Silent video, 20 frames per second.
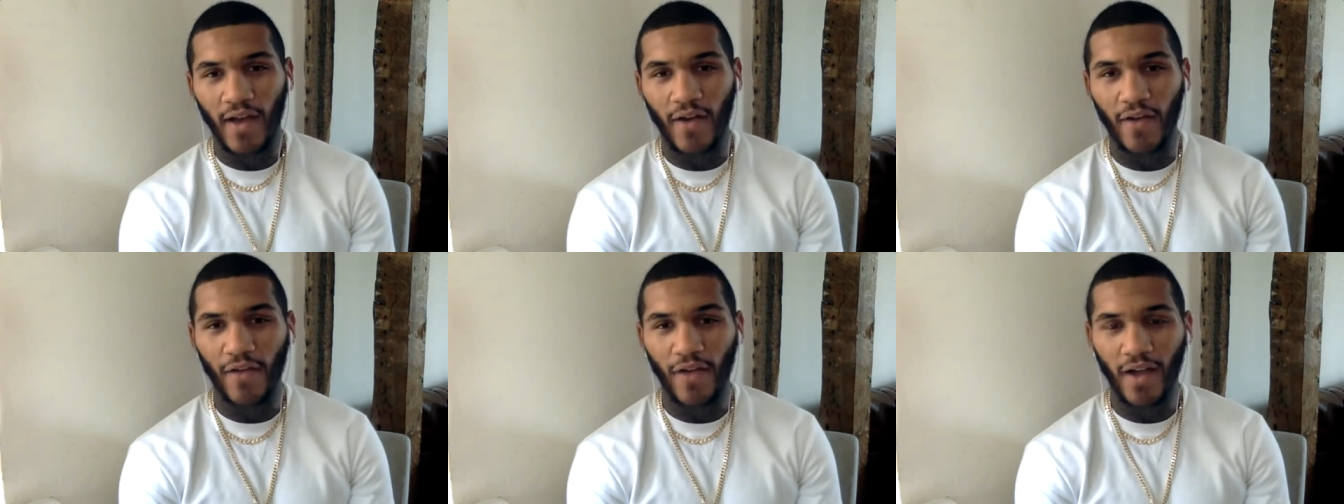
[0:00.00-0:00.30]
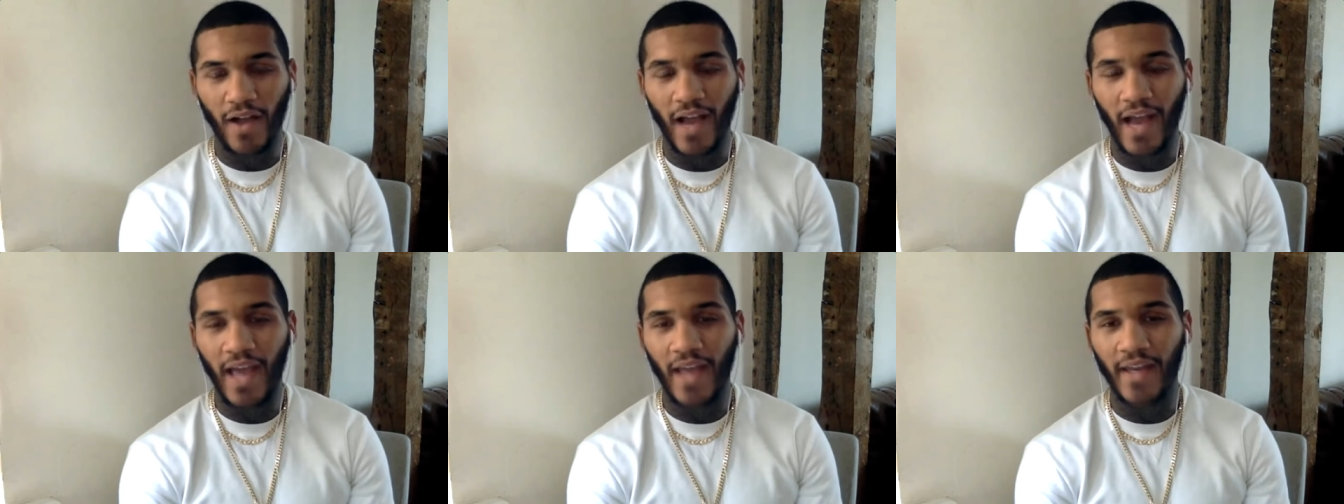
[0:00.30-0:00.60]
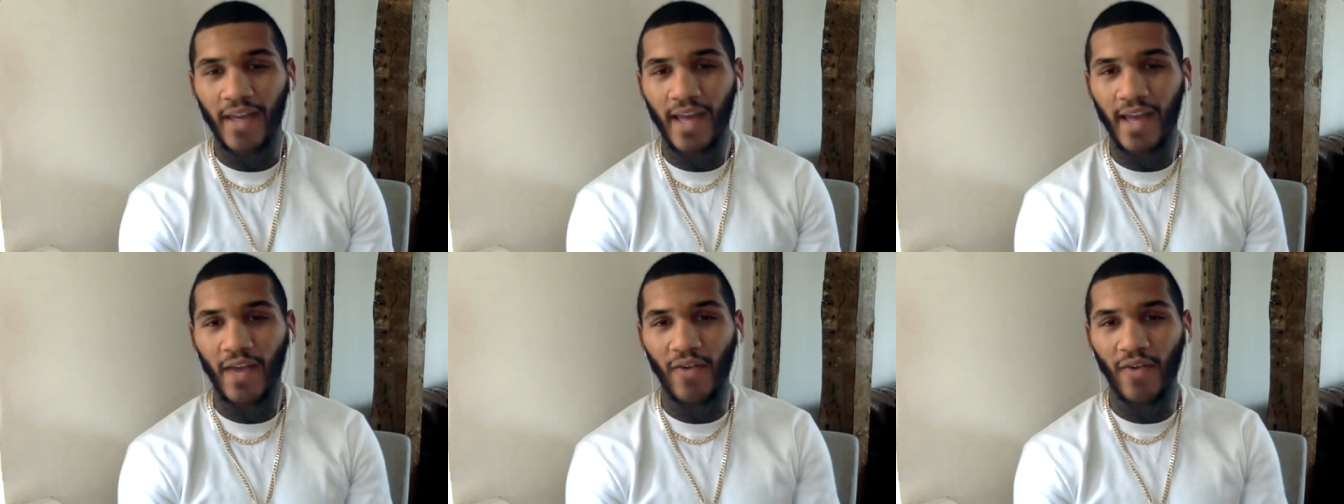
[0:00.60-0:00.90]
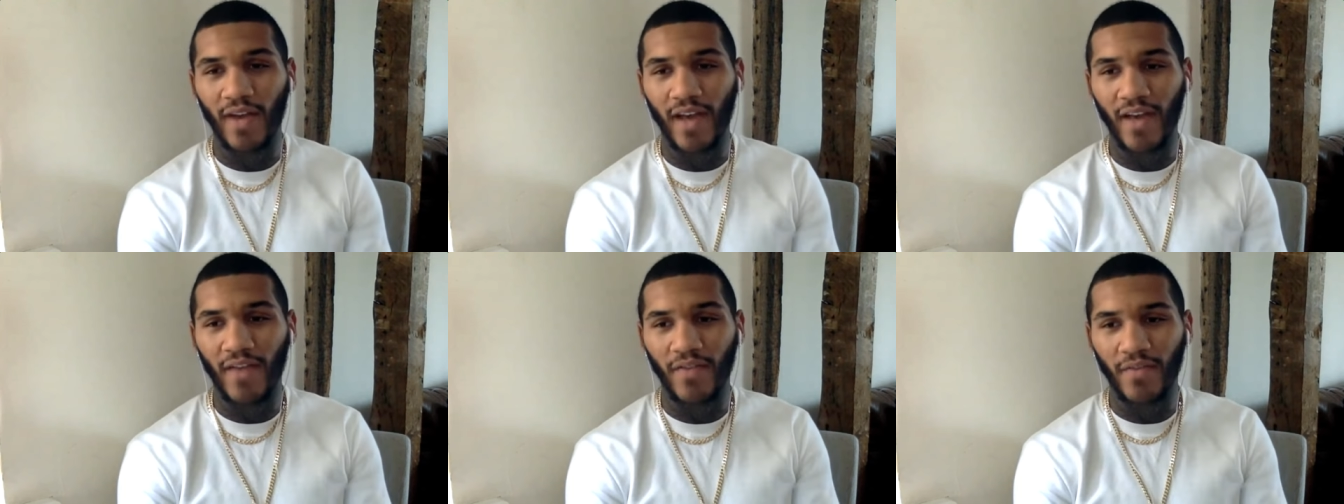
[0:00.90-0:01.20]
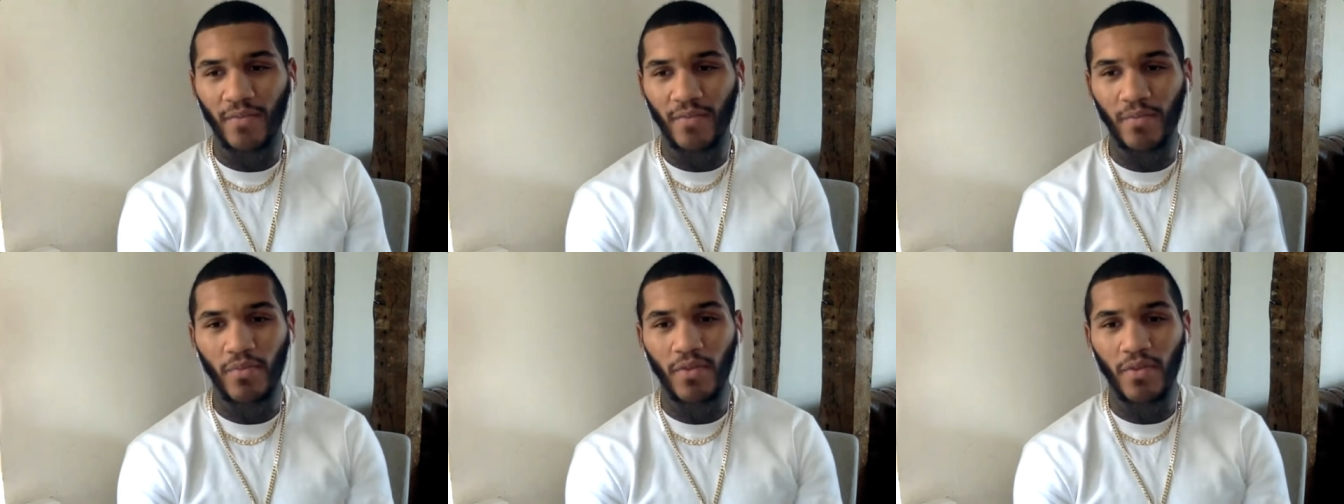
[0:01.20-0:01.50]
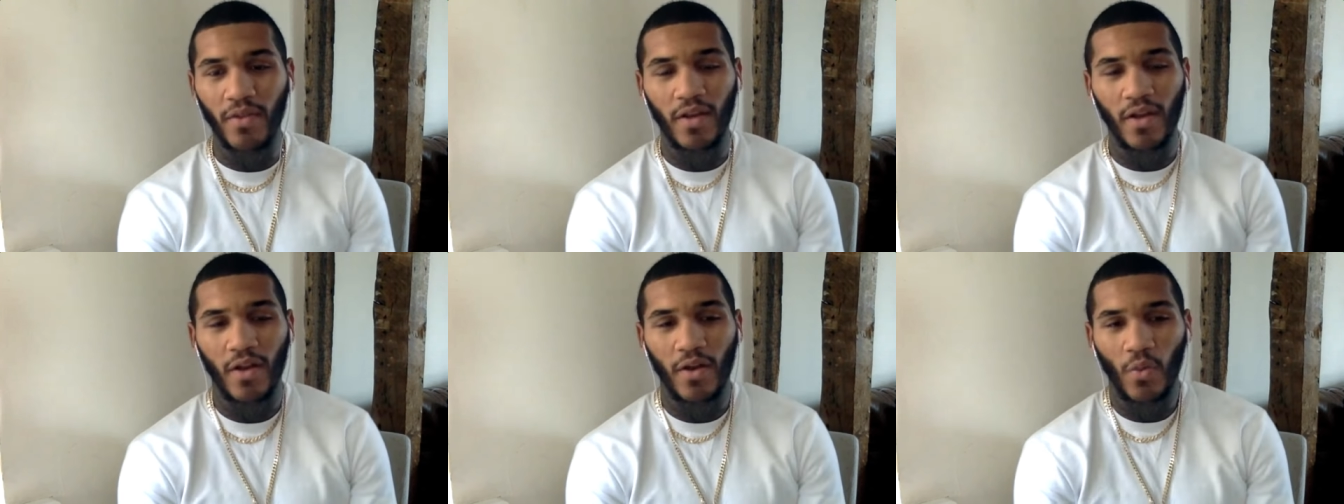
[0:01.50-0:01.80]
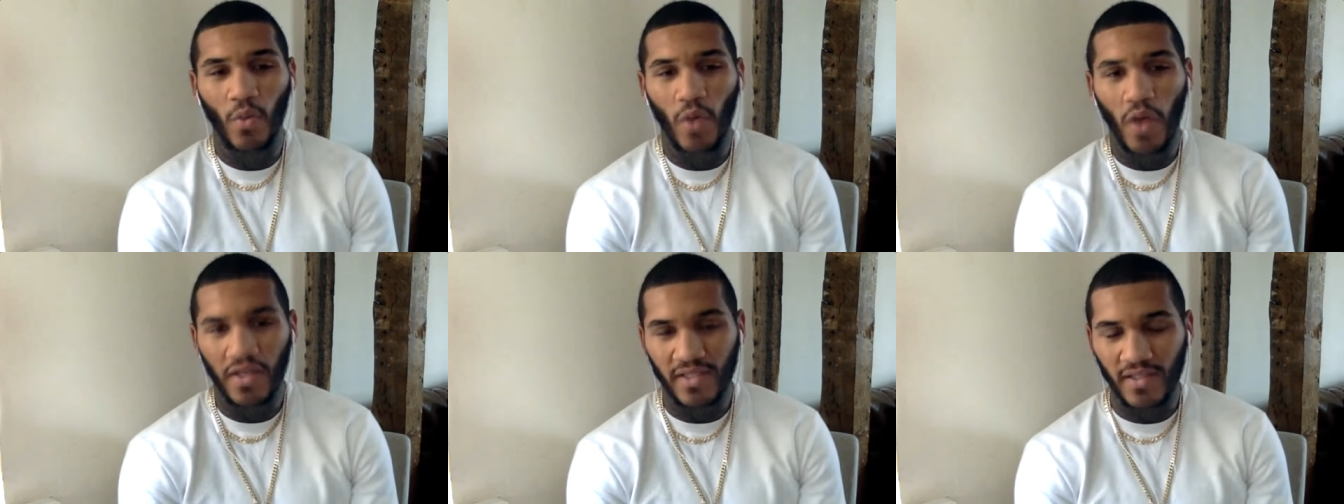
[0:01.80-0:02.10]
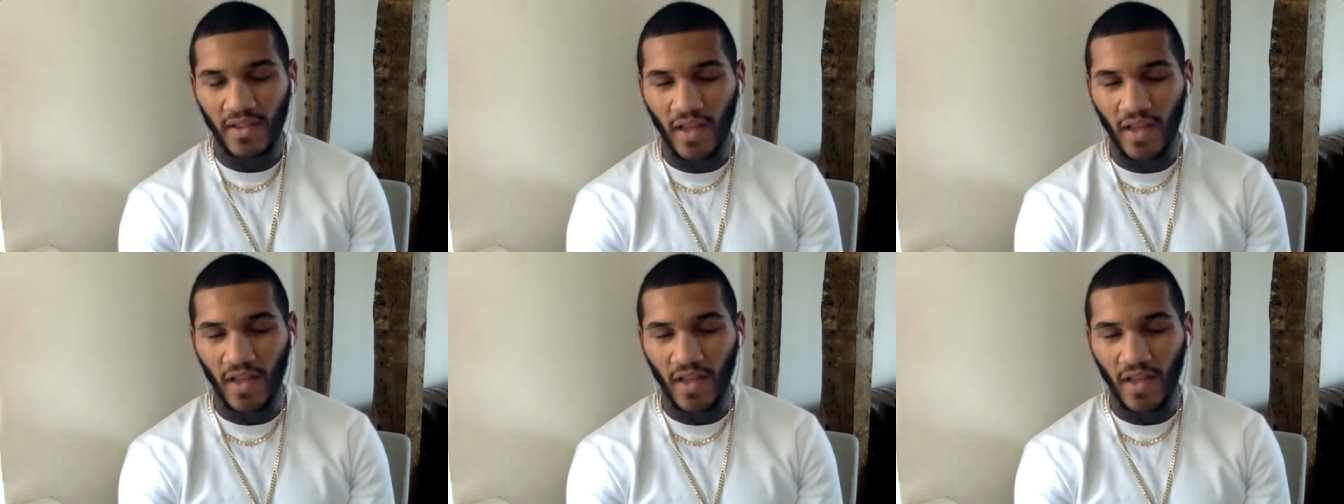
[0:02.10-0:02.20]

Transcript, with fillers: If I go in there and have, a, you know, the worst